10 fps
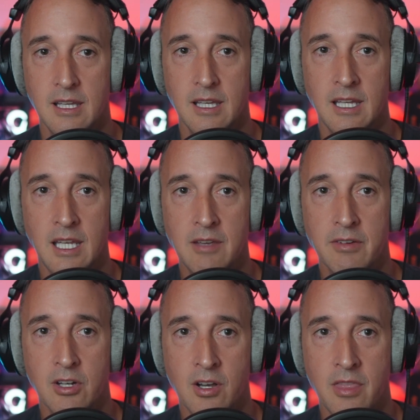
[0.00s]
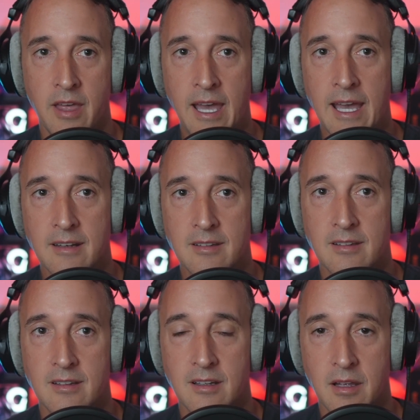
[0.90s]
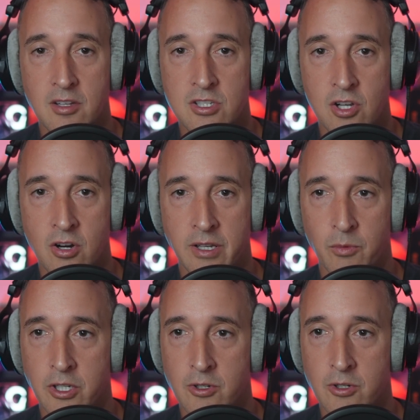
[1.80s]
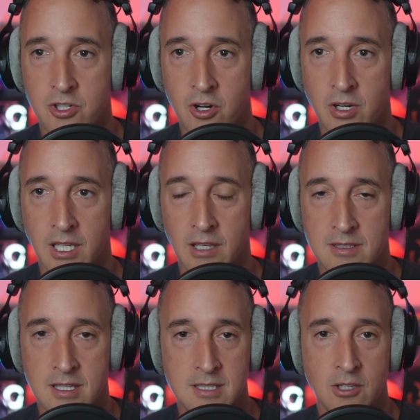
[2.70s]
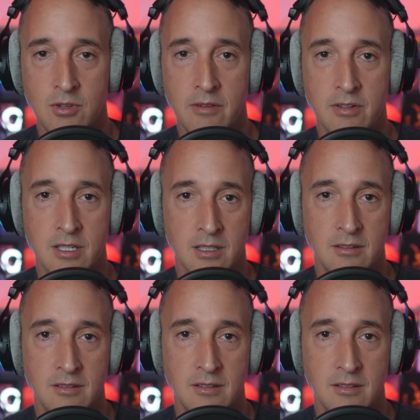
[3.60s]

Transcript: And even on that, starting when you're starting is let's say you never did